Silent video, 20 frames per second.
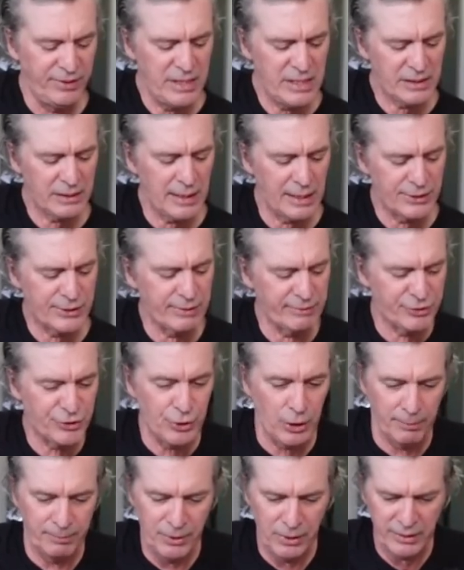D/F#.
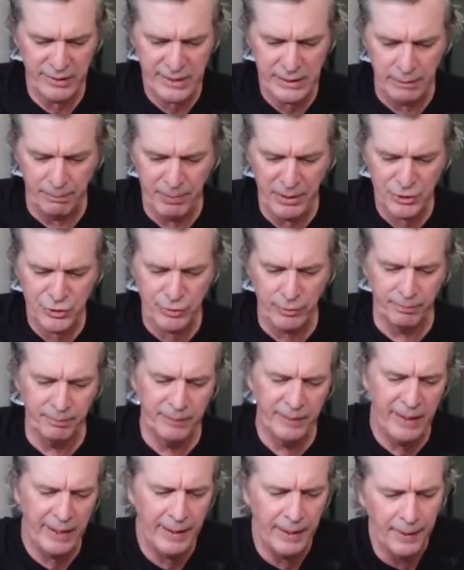You're going to see a picture of
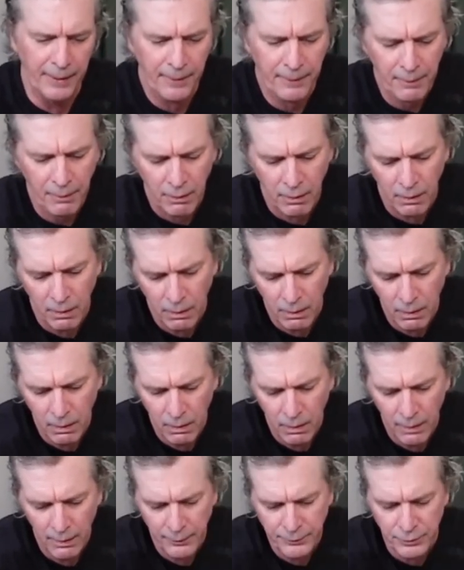them there
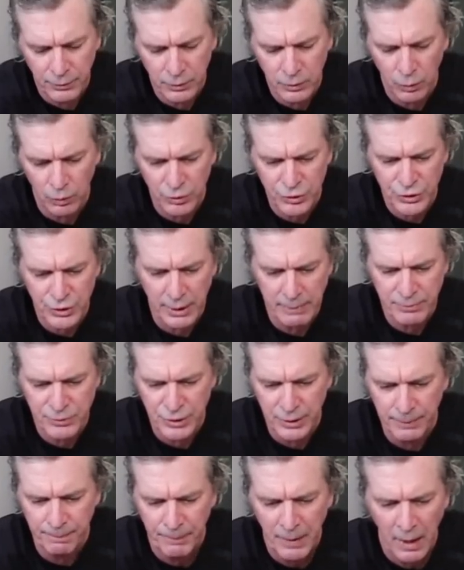on your chord shape
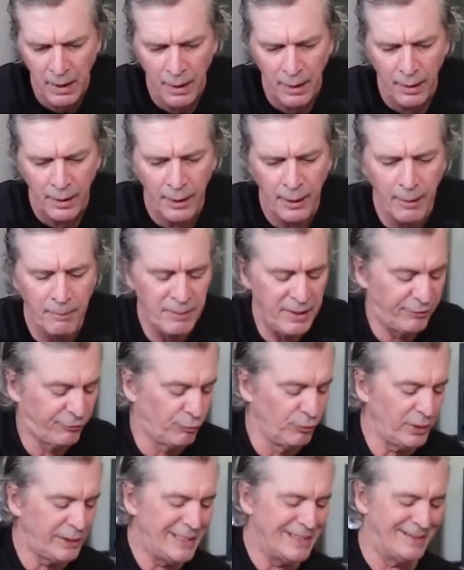sheet.
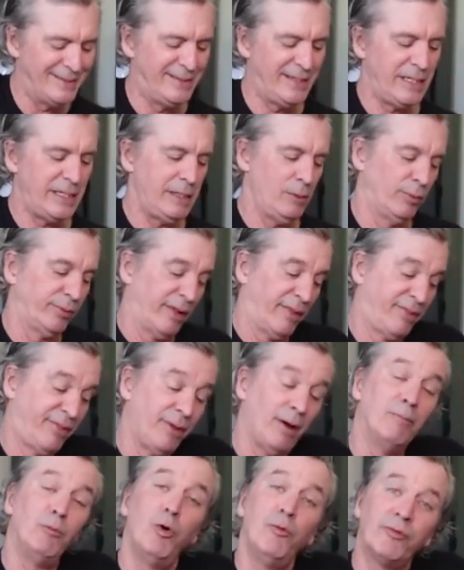It's really a D with a
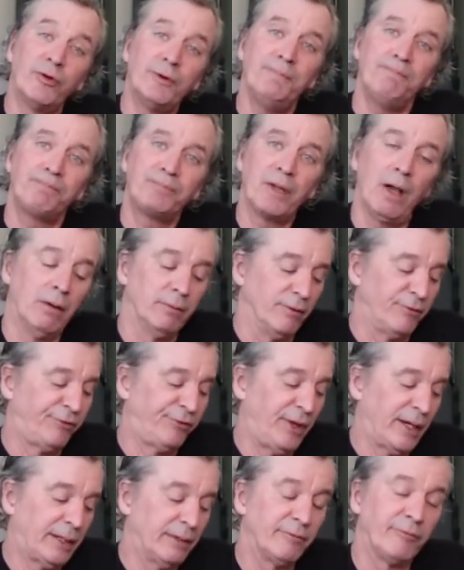thumb over on the
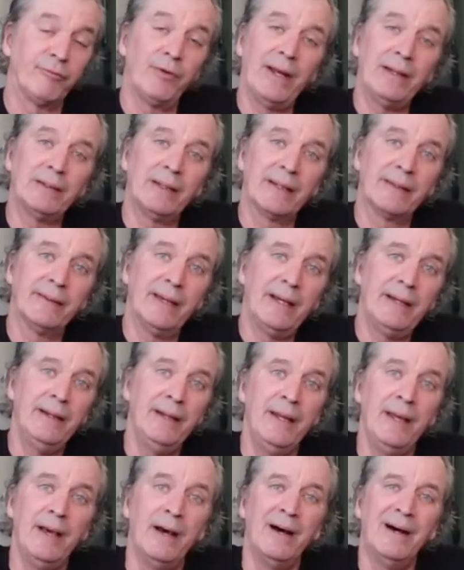second fret like that.
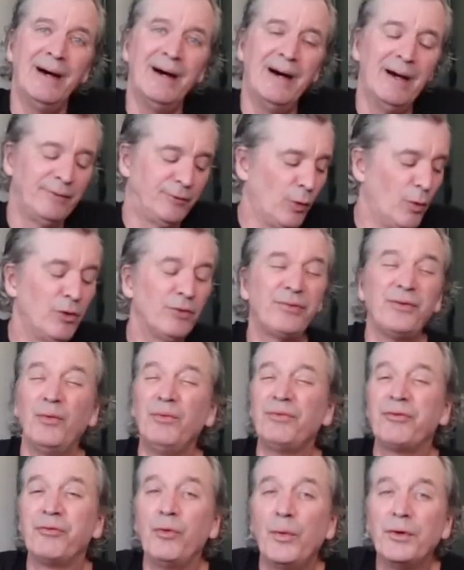
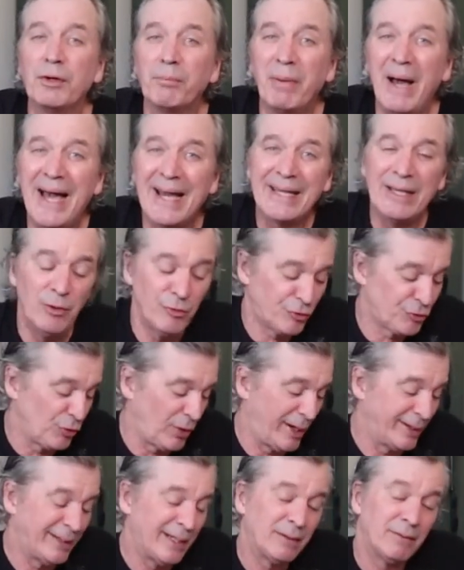Don't throw your back out
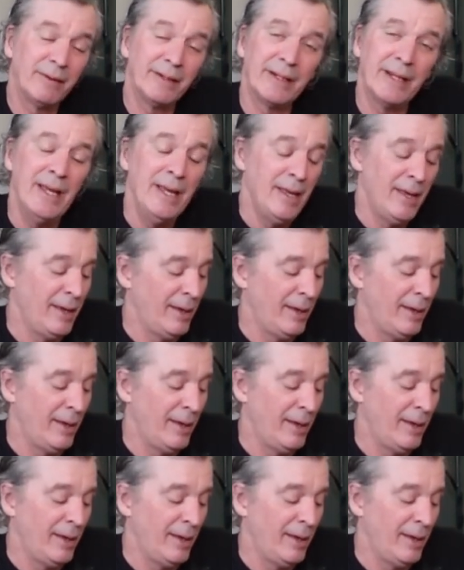trying that or anything.